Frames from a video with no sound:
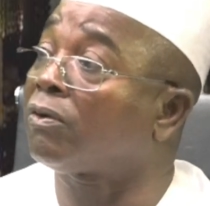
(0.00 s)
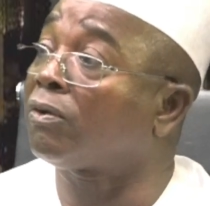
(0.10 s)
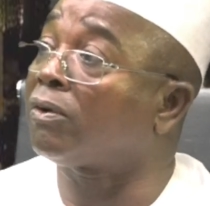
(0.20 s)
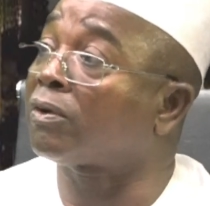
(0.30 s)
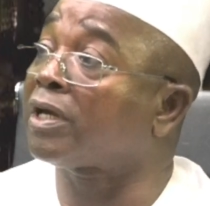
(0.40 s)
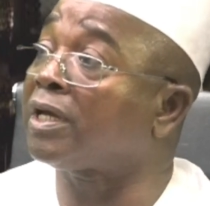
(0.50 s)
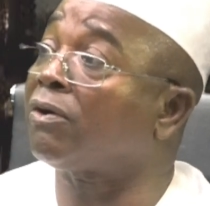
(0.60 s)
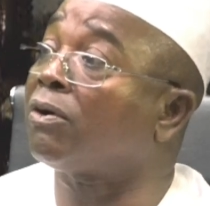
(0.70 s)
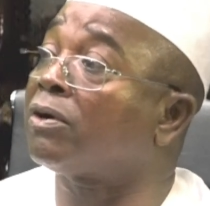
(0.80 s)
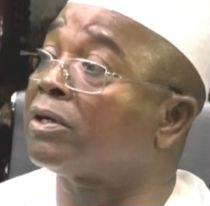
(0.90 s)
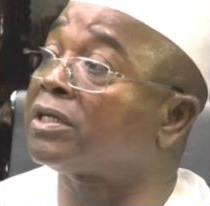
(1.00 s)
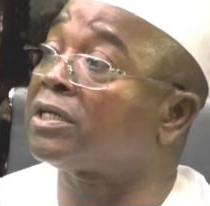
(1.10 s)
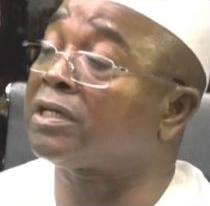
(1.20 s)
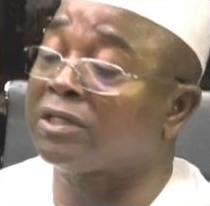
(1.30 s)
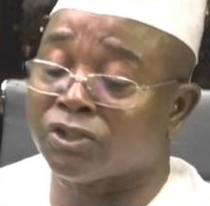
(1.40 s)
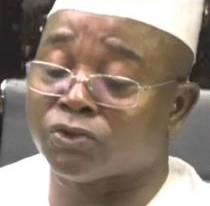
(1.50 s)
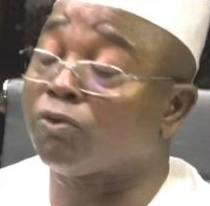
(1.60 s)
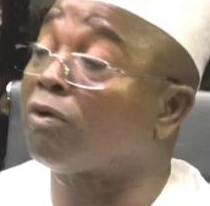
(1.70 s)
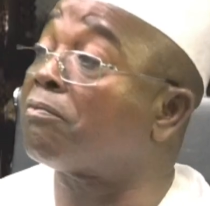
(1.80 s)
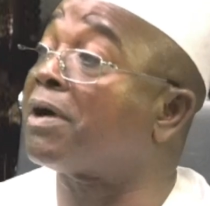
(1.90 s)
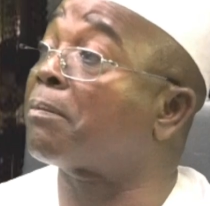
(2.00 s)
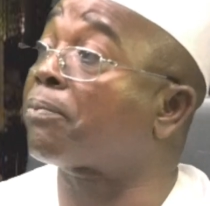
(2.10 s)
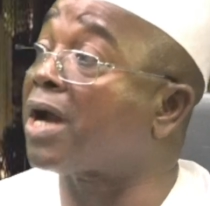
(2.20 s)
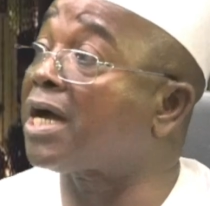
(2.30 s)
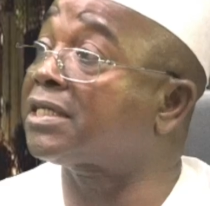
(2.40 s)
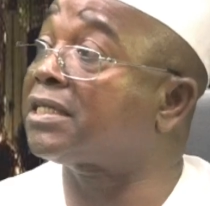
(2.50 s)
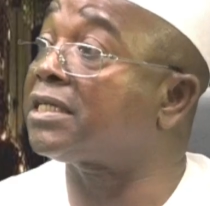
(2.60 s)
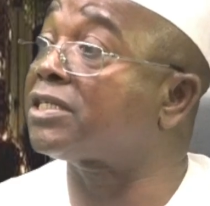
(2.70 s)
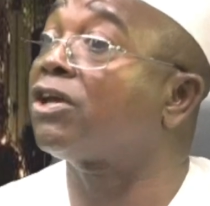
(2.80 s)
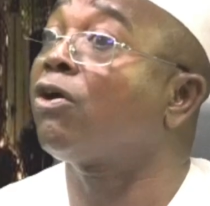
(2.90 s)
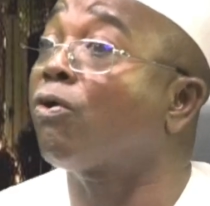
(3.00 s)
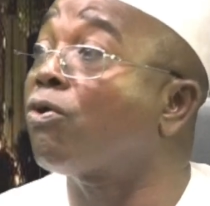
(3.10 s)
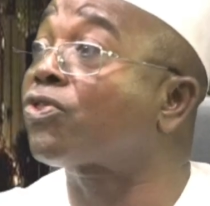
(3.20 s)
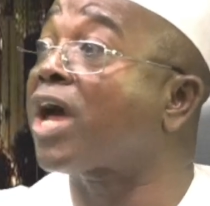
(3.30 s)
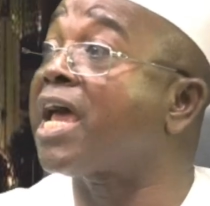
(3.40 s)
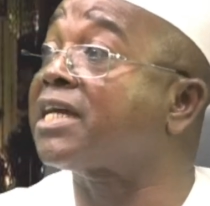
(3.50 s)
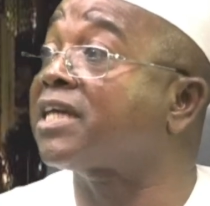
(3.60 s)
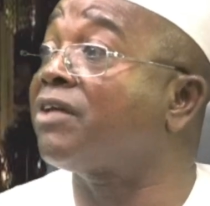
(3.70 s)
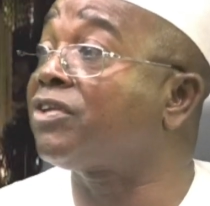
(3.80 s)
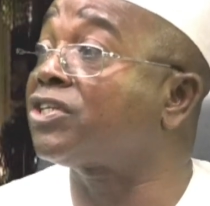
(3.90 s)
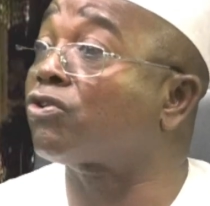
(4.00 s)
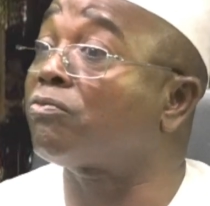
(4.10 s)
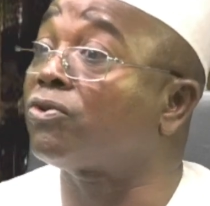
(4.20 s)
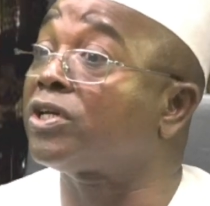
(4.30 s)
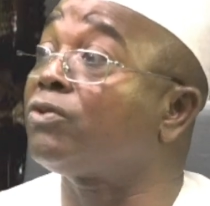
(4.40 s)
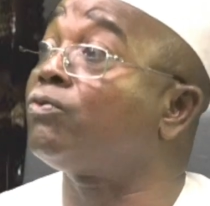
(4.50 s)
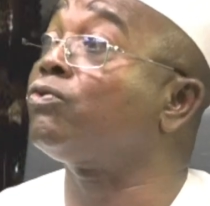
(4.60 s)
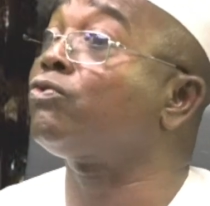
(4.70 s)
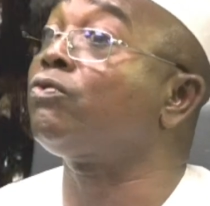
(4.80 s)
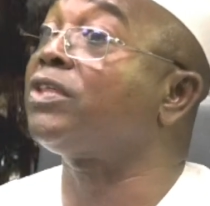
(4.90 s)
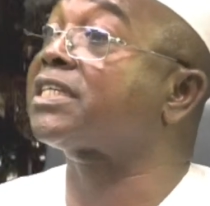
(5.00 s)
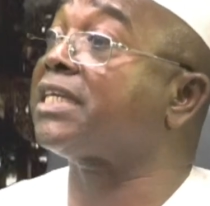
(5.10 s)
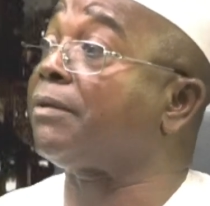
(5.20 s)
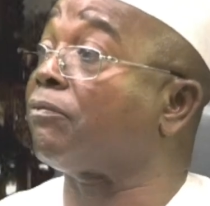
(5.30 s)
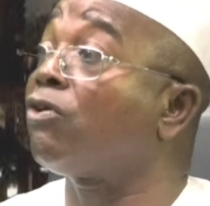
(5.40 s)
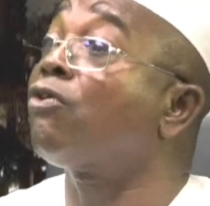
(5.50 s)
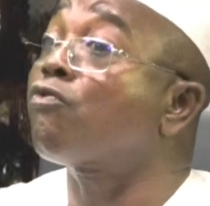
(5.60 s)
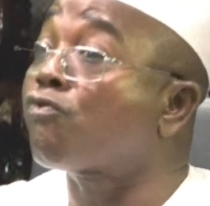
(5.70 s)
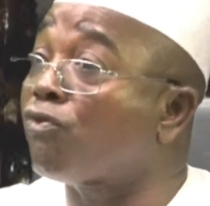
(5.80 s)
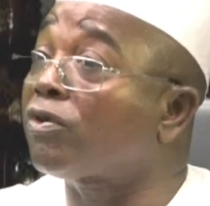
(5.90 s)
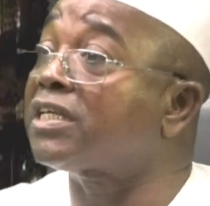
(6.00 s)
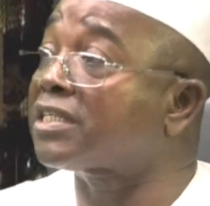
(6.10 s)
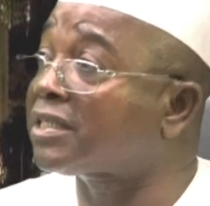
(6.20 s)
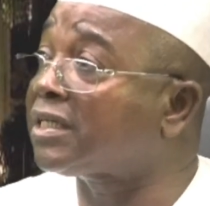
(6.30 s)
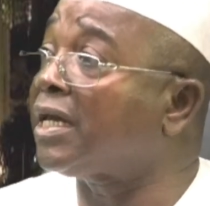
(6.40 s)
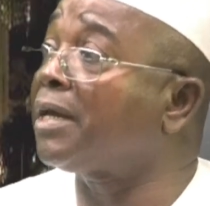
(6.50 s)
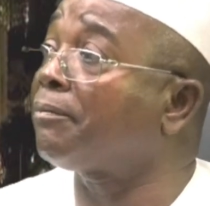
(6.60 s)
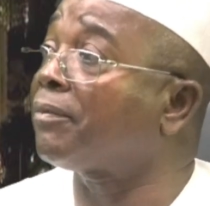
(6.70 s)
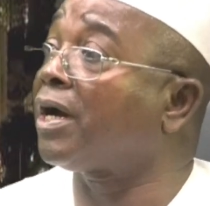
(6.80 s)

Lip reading: okay, on the issue of malpractice, other examination body will do the same for the same